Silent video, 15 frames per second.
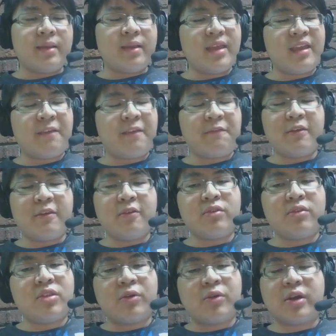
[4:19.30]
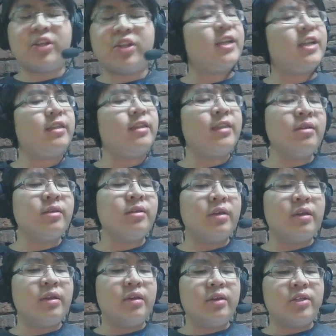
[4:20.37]
if you don't understand anything,
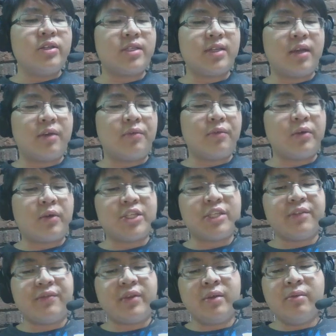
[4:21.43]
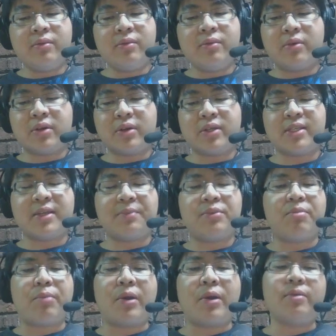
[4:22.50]
just rewatch the video or skip
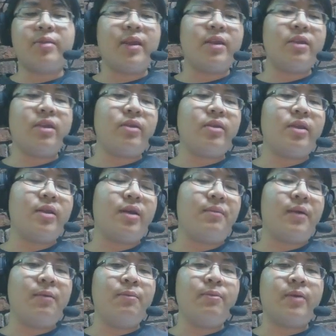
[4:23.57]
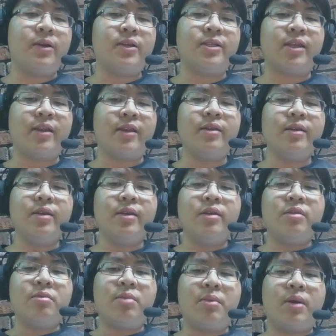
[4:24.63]
the part that you need help understanding. Remember